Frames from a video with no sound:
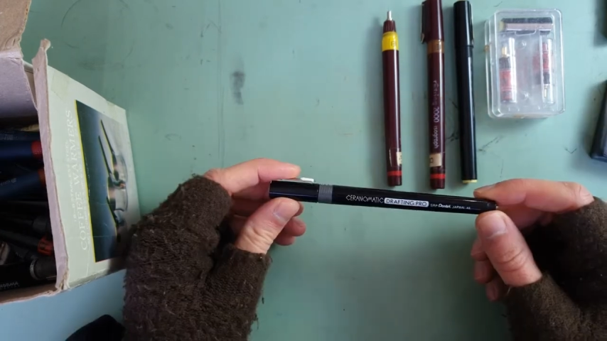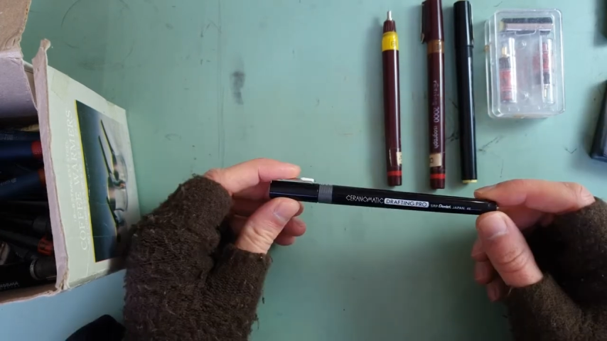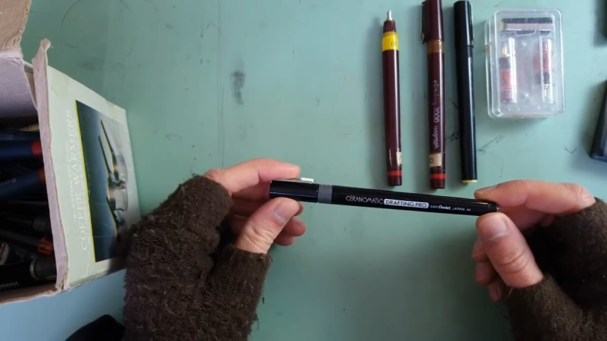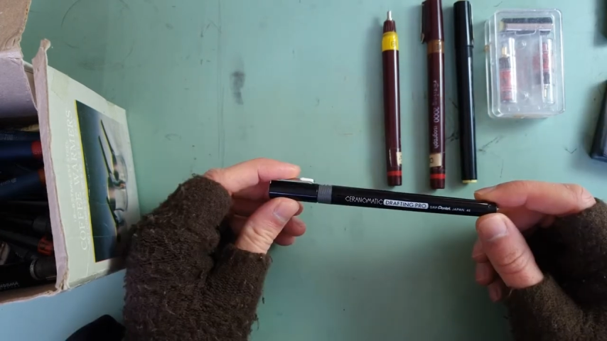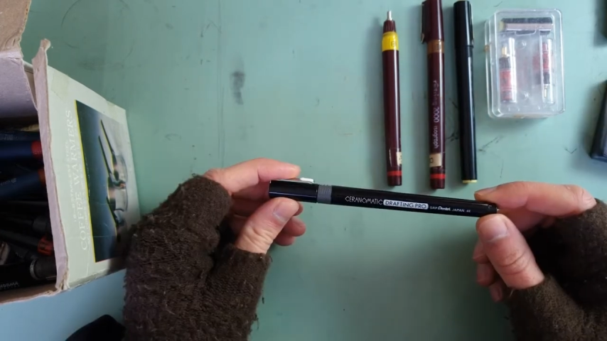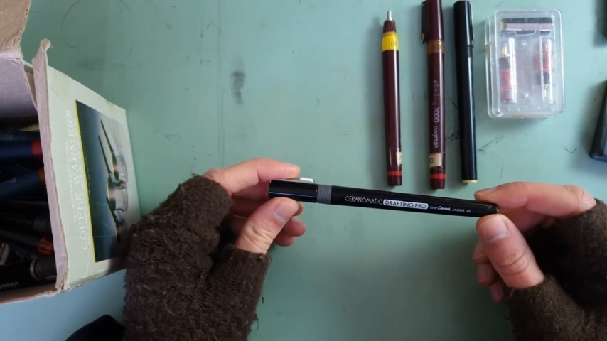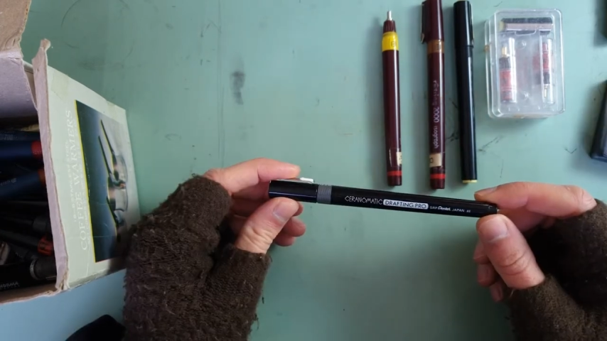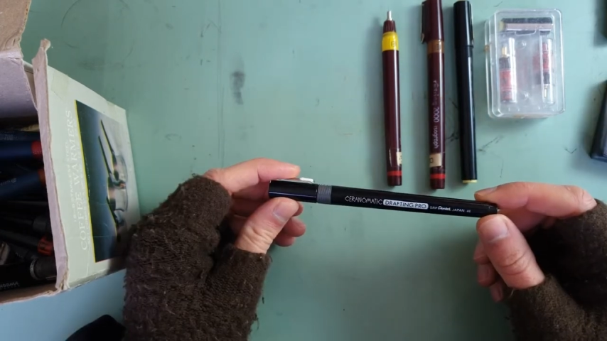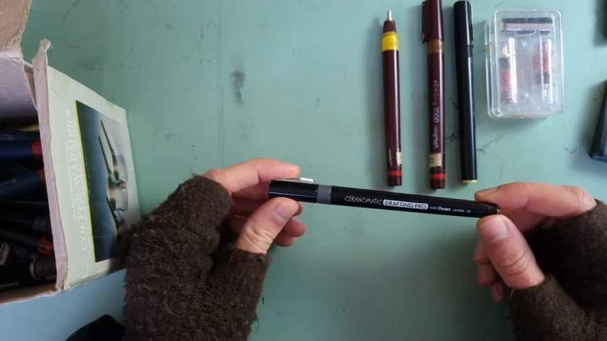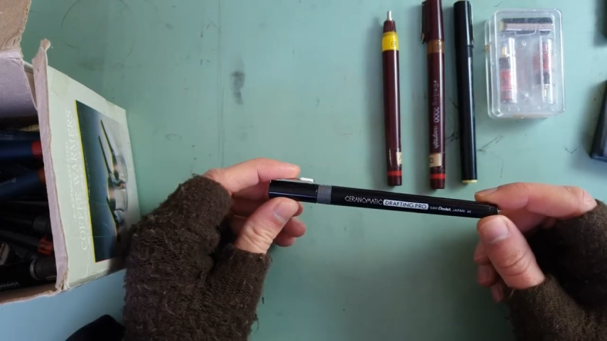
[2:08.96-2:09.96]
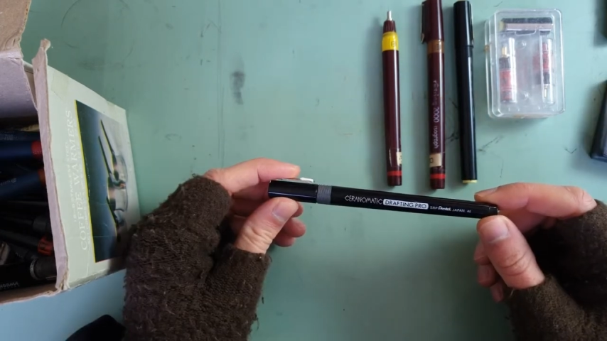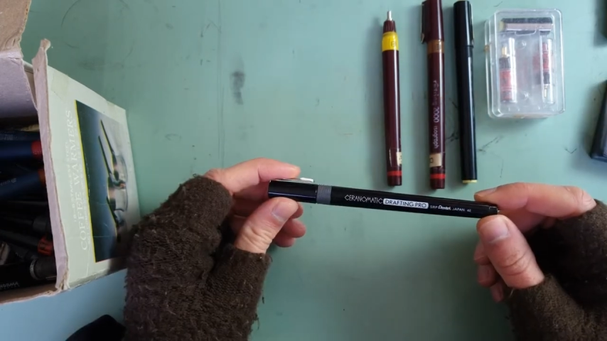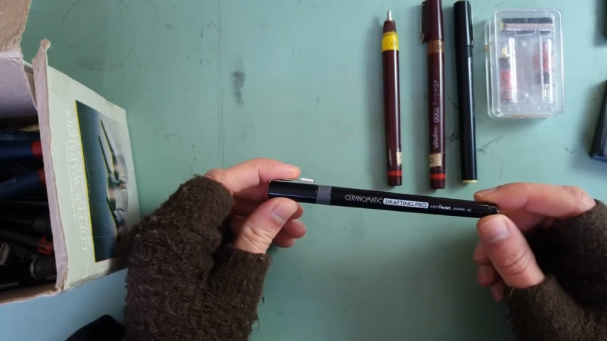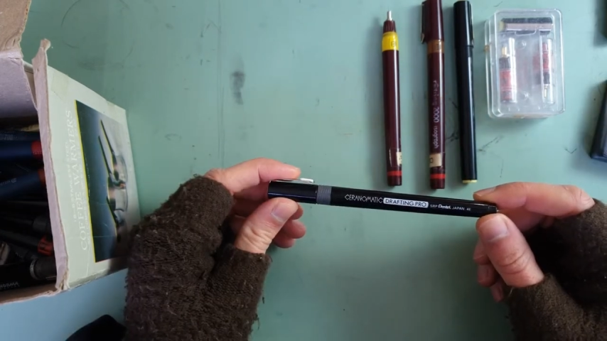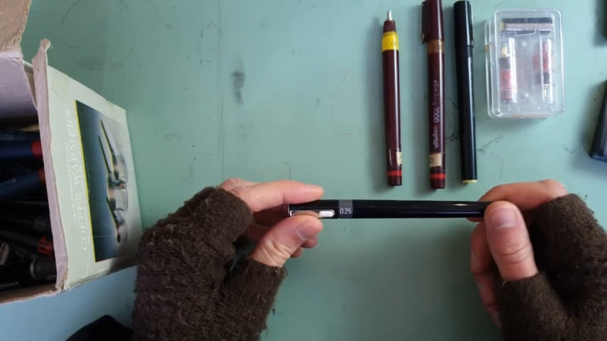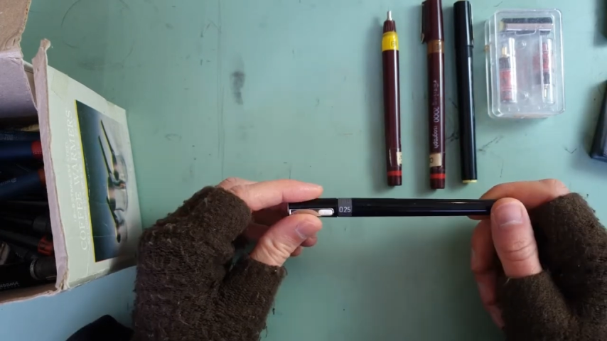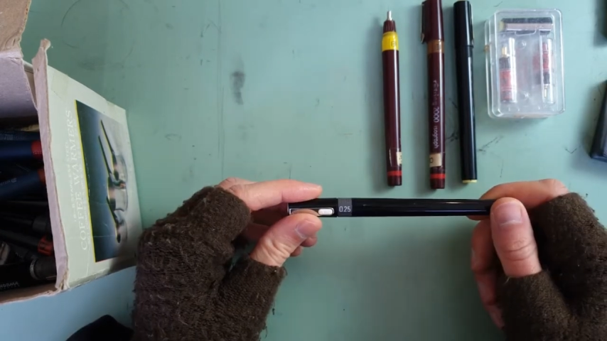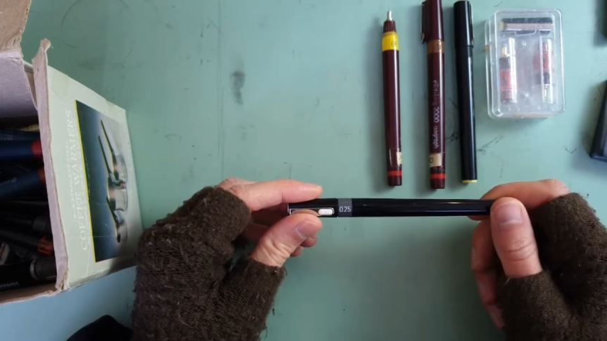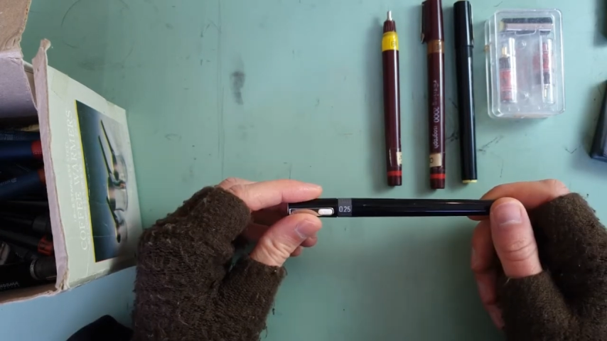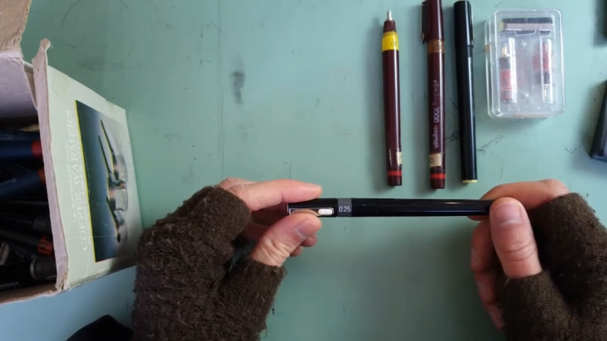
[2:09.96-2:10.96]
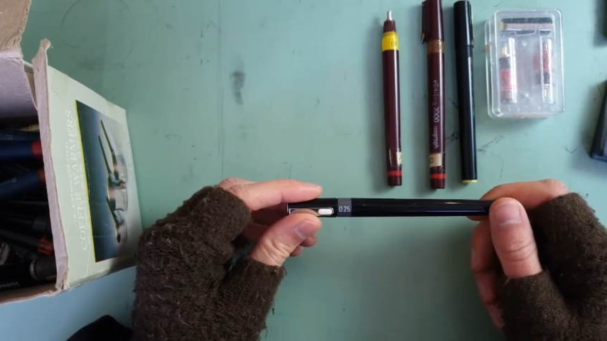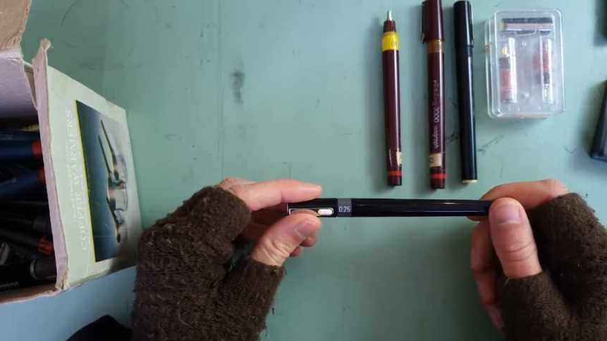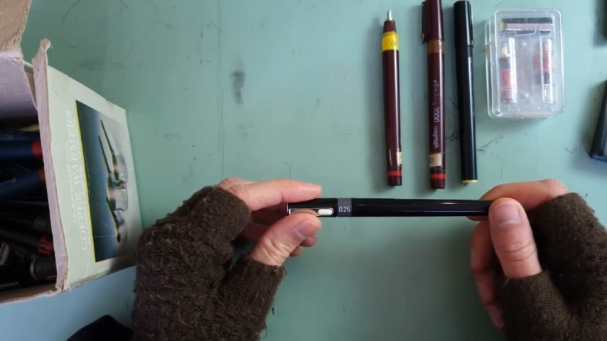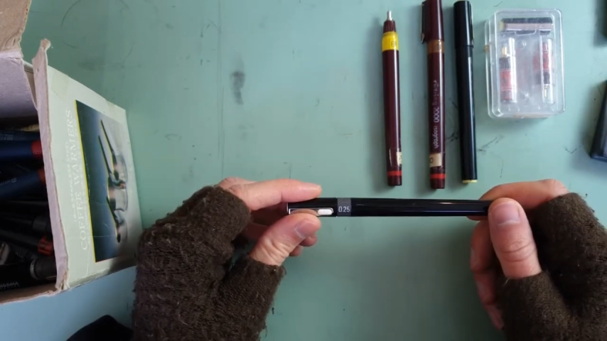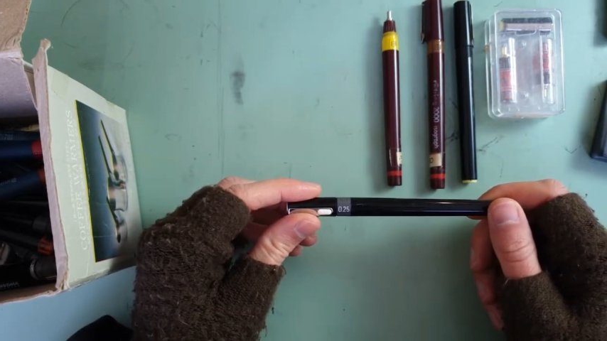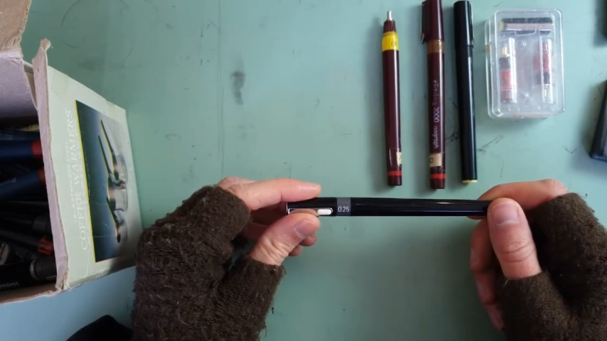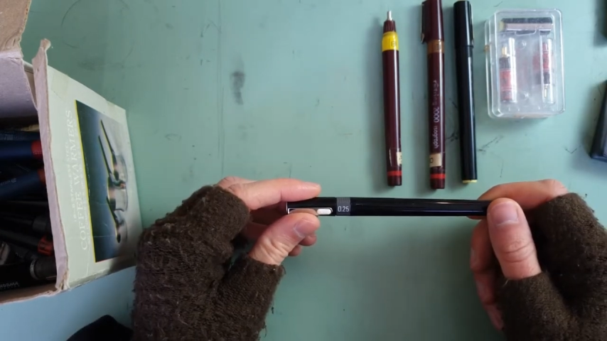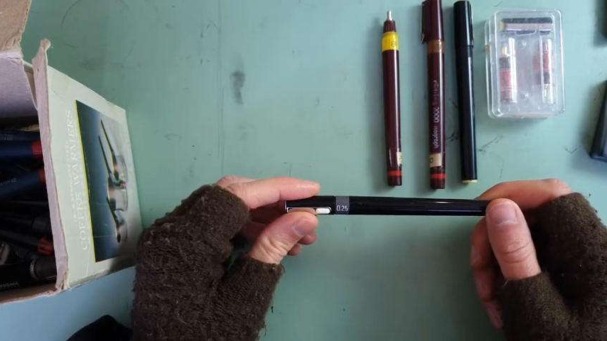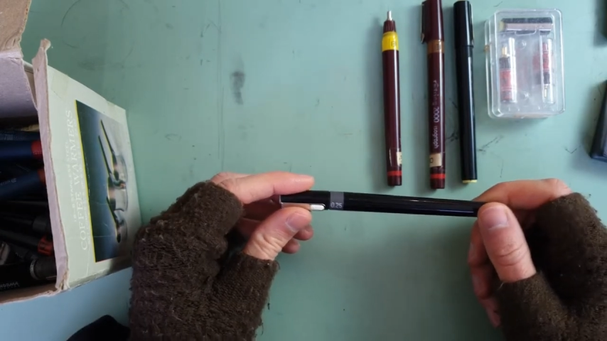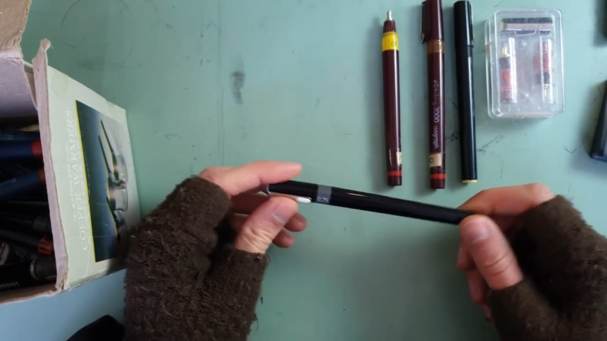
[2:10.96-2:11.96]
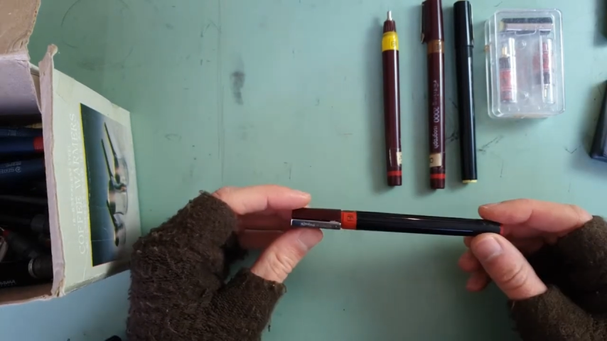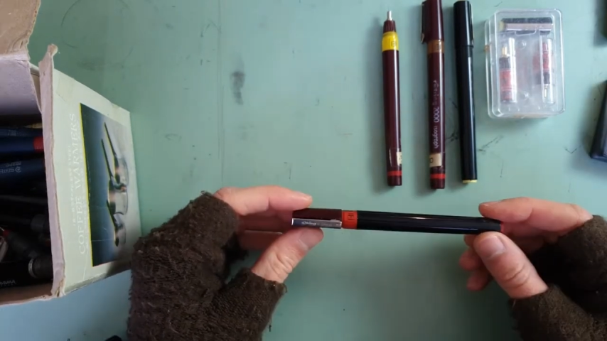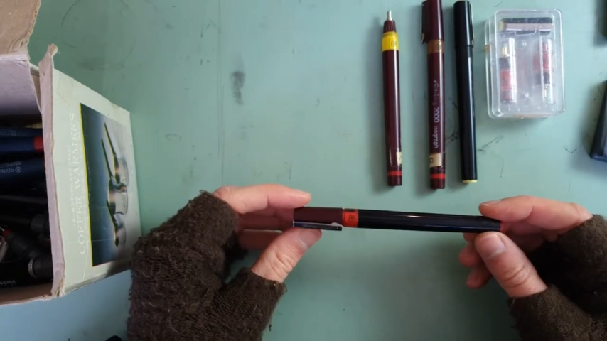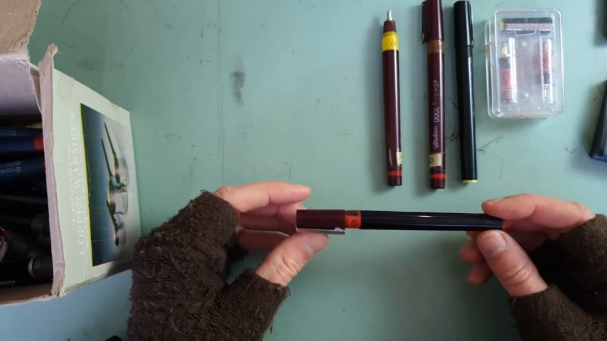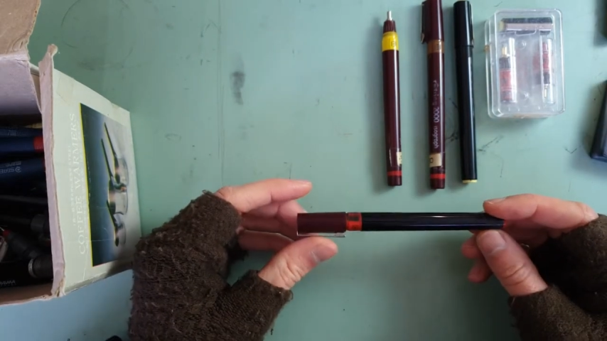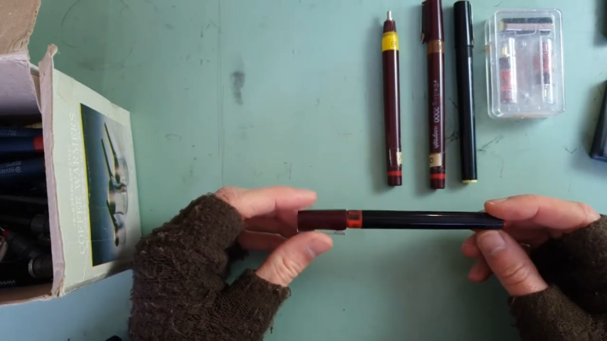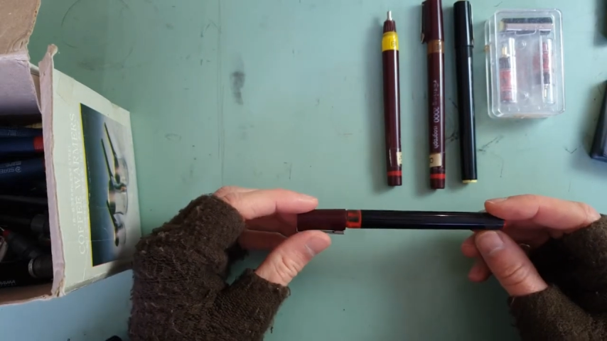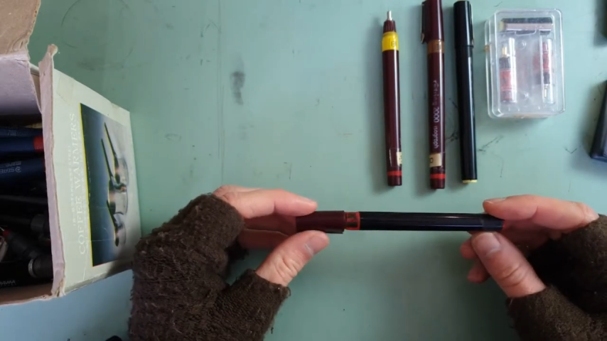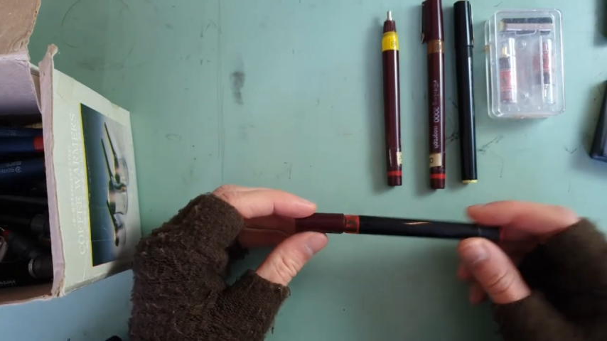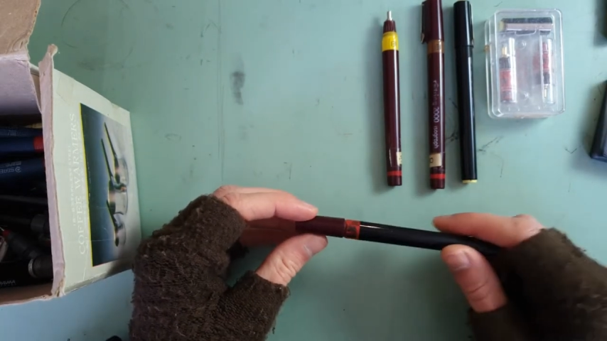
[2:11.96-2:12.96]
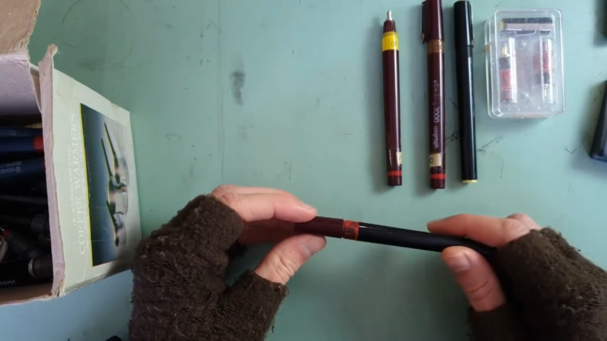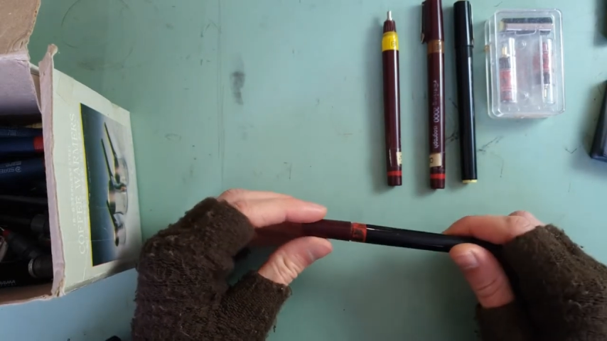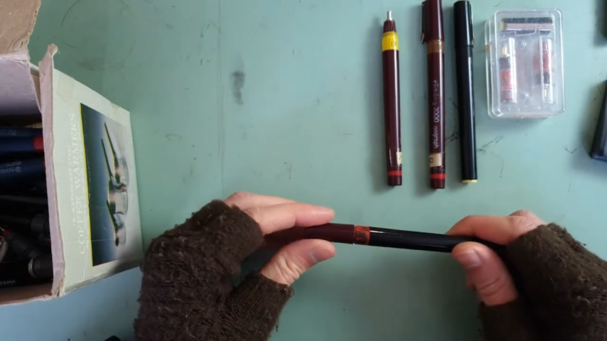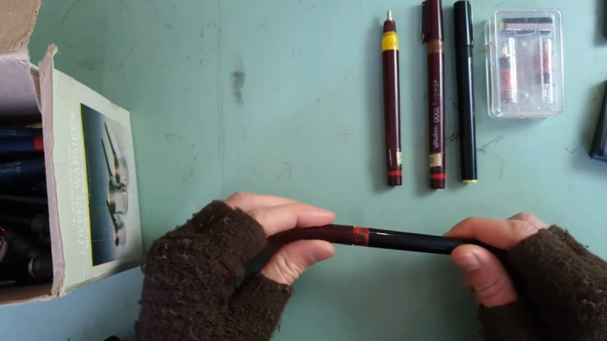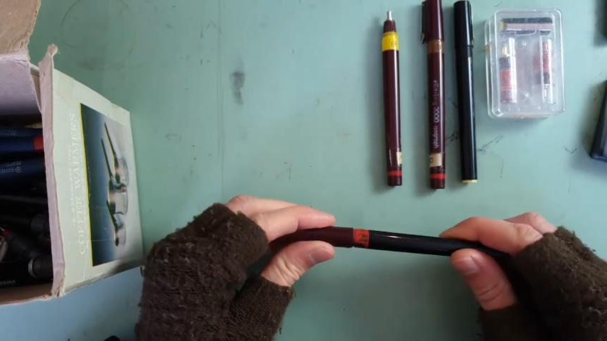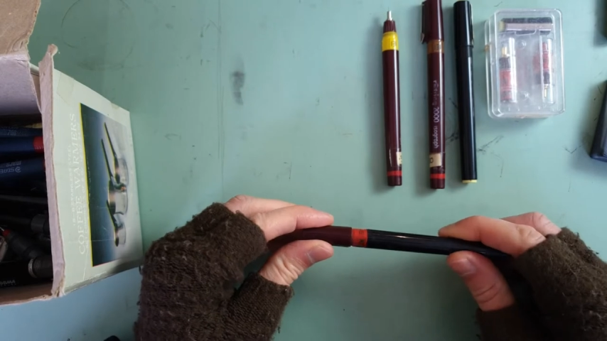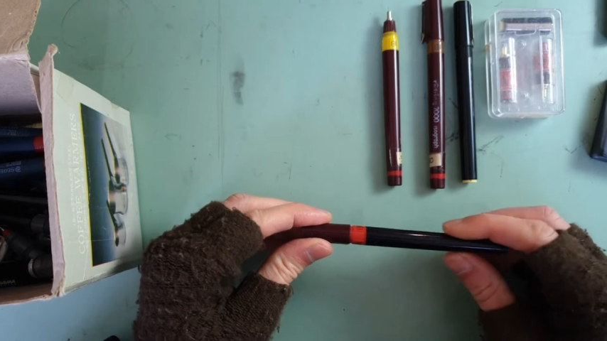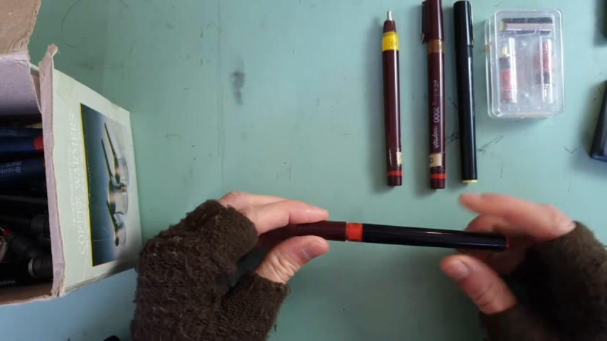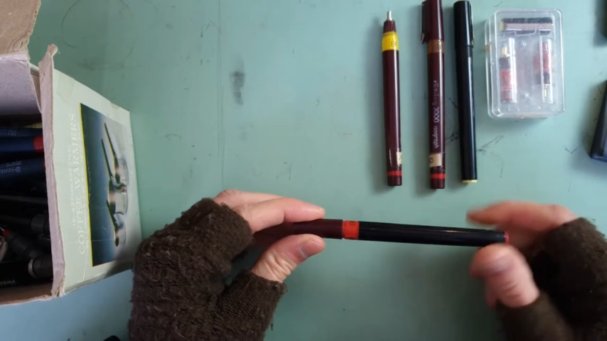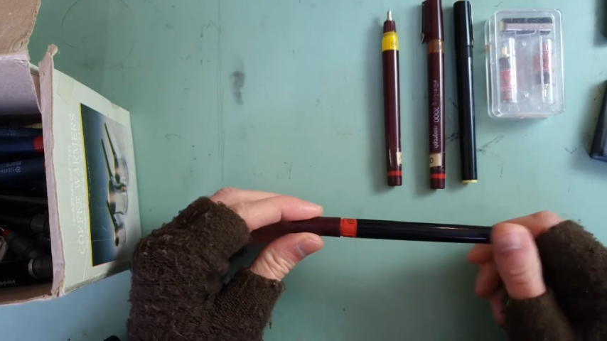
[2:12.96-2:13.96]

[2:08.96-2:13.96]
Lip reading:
No face is visible, so there are no lips to read.